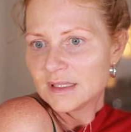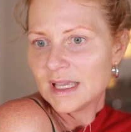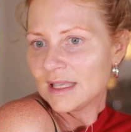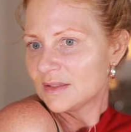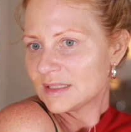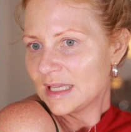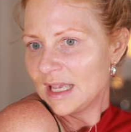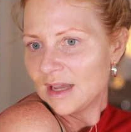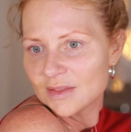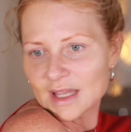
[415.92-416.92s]
Yeah, you see
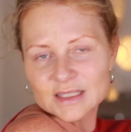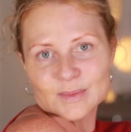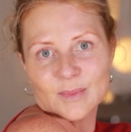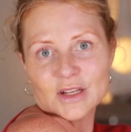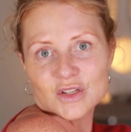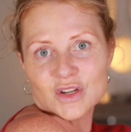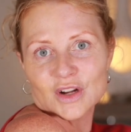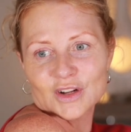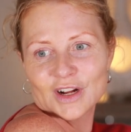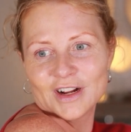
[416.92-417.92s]
how that's much
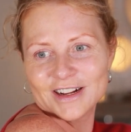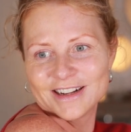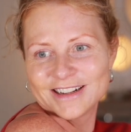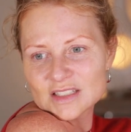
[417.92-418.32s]
darker?